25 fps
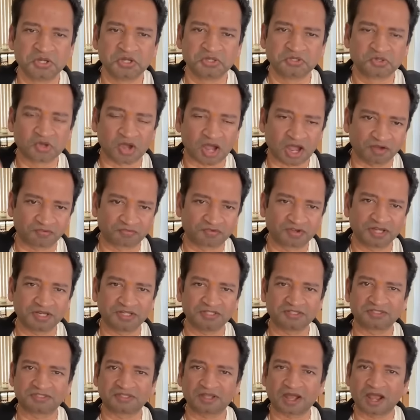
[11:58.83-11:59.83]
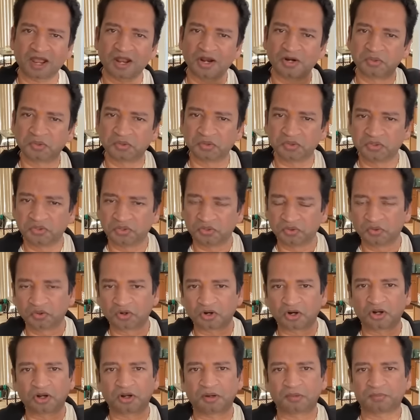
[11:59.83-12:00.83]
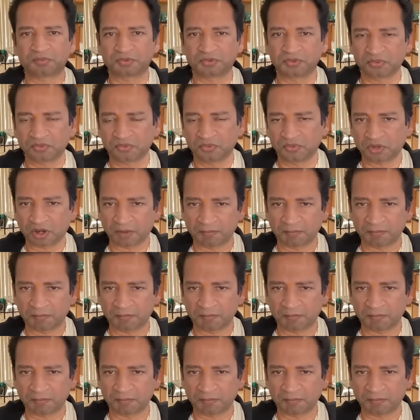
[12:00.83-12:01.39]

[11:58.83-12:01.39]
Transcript: So Afghanistan to Europe to